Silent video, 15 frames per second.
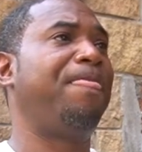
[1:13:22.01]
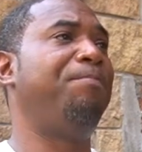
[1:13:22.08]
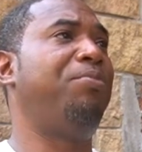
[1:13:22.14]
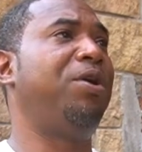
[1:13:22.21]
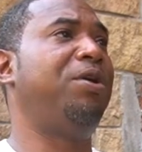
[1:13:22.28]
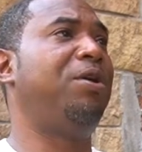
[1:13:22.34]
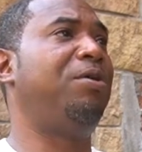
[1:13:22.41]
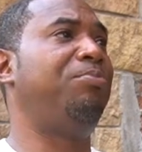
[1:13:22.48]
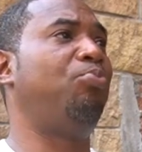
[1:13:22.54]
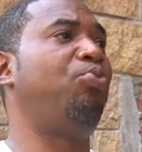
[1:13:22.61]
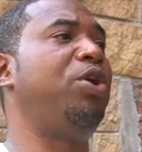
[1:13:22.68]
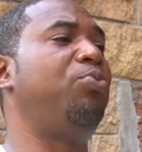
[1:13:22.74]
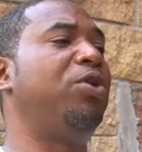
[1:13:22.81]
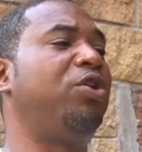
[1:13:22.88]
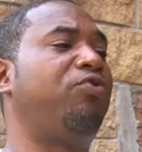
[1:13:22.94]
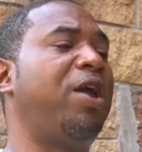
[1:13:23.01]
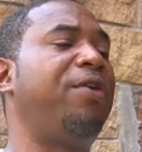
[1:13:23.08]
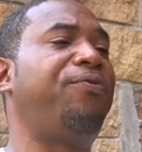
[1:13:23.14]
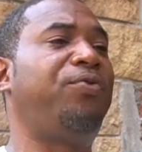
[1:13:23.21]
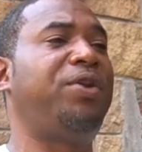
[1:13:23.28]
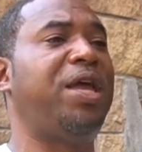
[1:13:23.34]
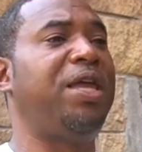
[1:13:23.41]
But we were
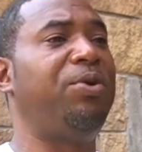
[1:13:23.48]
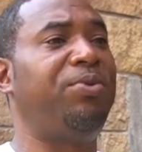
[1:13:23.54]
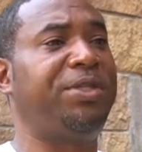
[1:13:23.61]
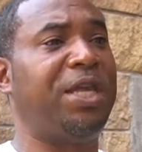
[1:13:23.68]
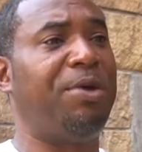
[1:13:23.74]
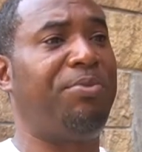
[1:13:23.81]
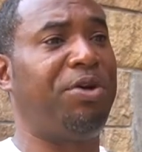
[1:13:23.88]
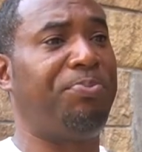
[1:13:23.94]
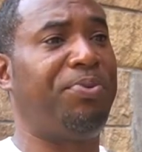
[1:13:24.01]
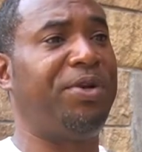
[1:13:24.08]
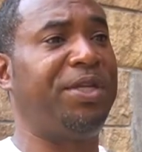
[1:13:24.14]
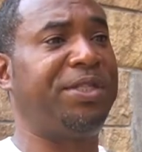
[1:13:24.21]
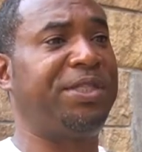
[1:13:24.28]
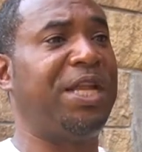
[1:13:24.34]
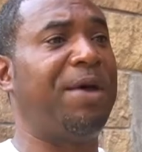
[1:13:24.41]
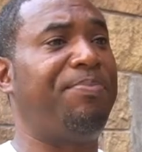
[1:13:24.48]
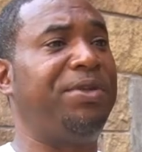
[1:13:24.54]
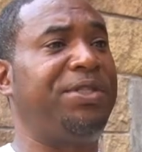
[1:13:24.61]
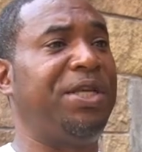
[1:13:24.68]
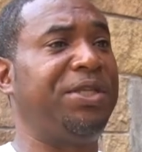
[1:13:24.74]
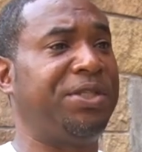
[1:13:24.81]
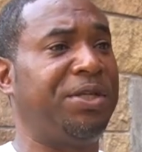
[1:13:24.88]
grateful that he was able to put us in that
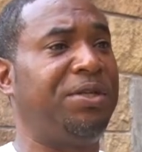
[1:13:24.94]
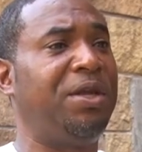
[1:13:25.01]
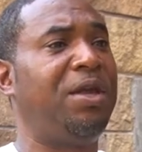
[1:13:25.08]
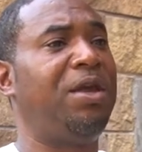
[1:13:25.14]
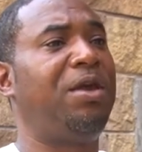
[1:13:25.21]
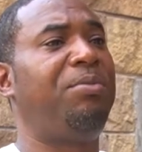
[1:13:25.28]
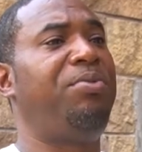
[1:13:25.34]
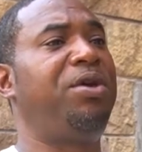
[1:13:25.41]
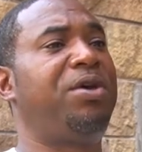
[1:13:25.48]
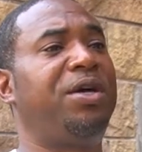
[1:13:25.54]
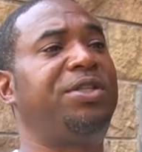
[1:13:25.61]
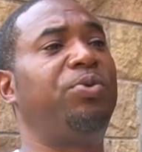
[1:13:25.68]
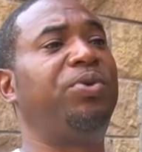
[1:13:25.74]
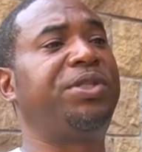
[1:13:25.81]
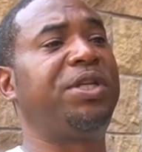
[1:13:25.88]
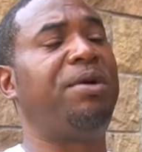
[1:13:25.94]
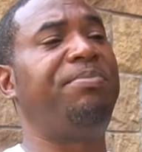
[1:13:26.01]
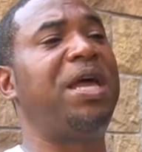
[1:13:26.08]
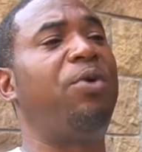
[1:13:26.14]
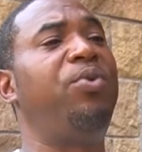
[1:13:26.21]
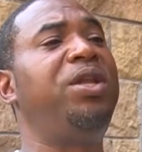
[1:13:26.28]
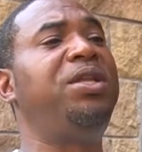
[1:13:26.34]
position because it was something
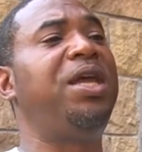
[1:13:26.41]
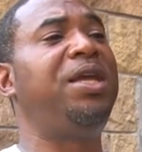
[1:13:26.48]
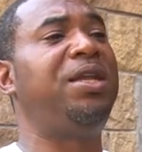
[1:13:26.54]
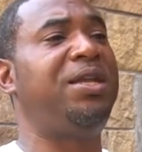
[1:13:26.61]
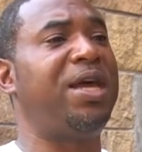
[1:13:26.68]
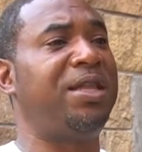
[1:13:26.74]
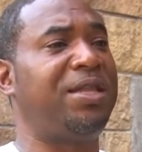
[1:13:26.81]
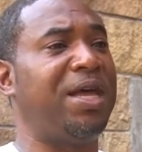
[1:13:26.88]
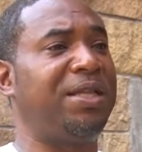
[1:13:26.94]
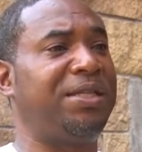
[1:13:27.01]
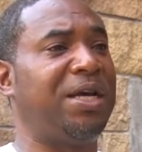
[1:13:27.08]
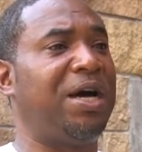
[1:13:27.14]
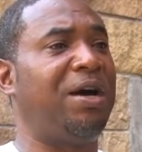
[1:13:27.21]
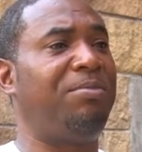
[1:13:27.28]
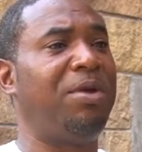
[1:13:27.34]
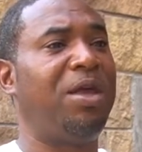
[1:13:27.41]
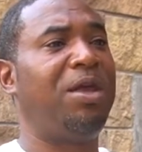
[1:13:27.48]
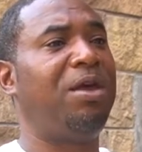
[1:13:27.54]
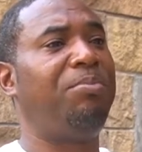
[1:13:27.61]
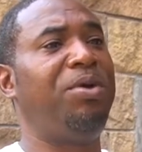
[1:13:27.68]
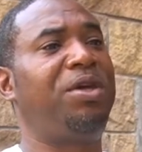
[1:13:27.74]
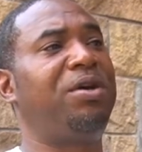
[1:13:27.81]
that we needed at that time,
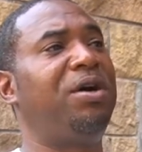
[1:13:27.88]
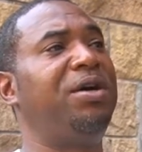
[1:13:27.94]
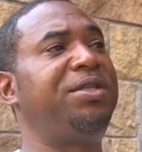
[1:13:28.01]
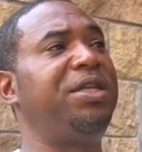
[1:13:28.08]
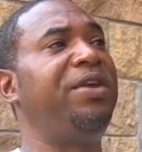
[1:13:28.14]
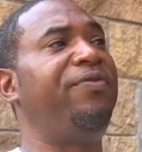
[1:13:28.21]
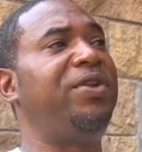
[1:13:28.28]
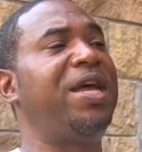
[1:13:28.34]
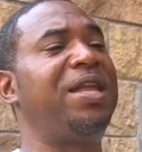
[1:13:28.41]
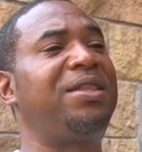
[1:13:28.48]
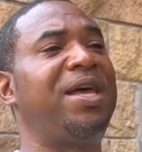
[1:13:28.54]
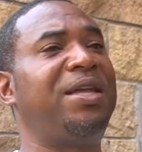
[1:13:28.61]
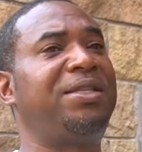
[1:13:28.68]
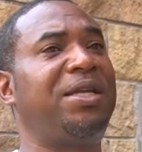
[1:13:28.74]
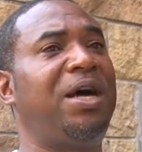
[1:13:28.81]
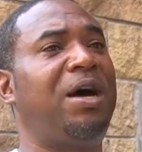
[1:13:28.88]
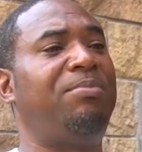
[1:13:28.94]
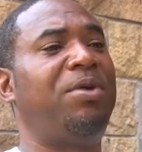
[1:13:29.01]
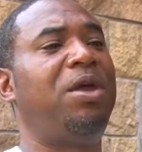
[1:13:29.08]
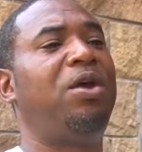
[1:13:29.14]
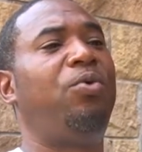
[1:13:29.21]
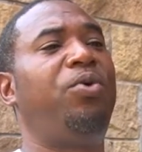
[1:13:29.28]
because even at that time,
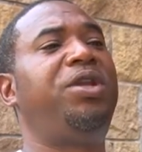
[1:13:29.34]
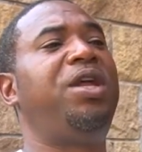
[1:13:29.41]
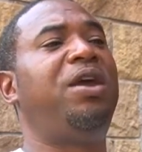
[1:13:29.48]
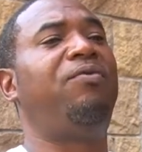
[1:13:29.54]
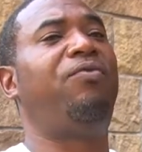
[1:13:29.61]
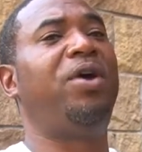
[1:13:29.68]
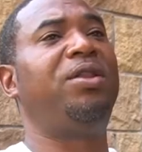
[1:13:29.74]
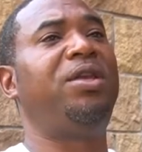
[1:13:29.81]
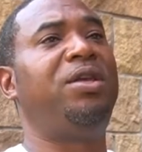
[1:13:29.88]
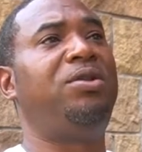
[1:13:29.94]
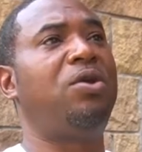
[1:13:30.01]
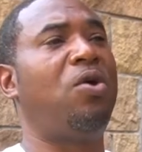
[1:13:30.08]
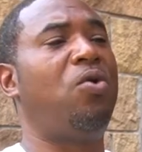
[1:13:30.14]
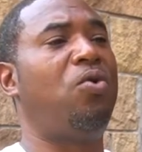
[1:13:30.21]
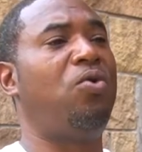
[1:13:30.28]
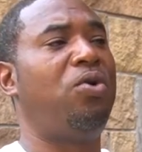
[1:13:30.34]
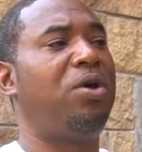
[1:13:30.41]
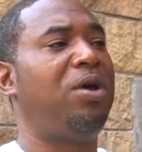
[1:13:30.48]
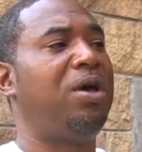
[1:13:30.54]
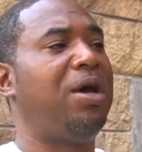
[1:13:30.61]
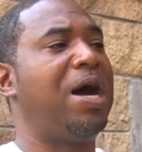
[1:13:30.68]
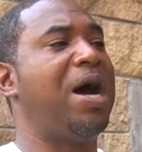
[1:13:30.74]
we didn't really know
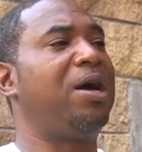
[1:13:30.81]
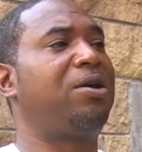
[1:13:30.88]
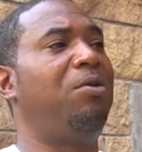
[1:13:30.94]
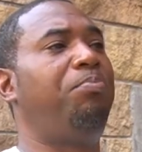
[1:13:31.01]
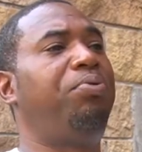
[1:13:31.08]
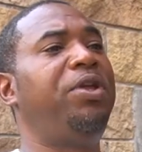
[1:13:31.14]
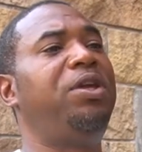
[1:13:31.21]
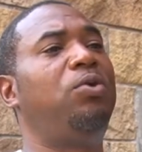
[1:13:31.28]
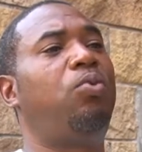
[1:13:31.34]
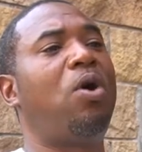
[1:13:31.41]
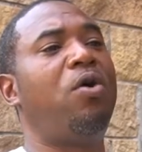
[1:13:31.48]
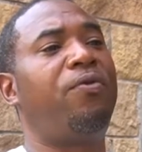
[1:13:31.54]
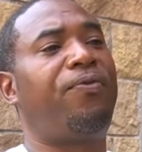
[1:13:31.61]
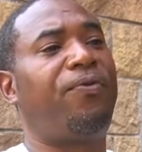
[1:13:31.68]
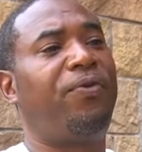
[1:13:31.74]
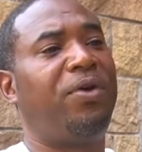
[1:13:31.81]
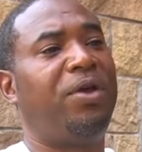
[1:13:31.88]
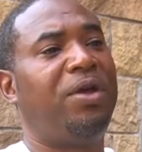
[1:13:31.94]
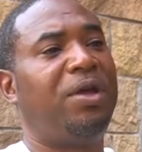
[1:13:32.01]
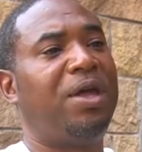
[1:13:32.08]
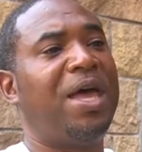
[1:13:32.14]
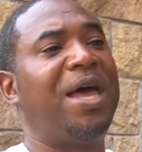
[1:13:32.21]
our complete worth
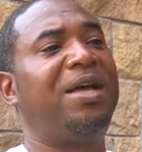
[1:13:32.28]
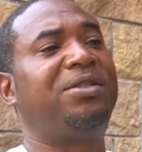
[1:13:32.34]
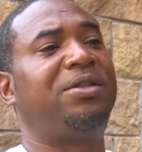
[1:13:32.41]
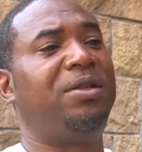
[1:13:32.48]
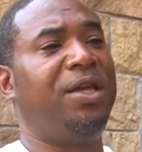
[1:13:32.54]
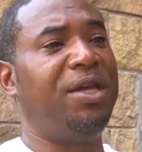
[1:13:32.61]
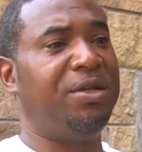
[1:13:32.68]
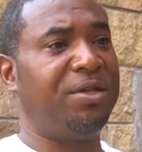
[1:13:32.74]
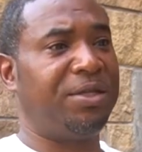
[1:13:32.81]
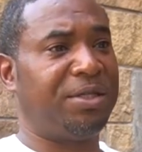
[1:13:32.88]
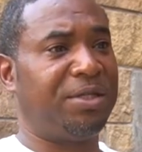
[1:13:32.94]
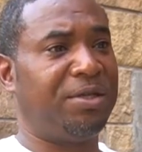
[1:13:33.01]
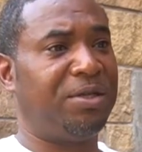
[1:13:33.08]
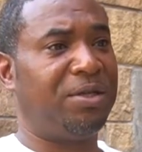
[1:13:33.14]
as leaders.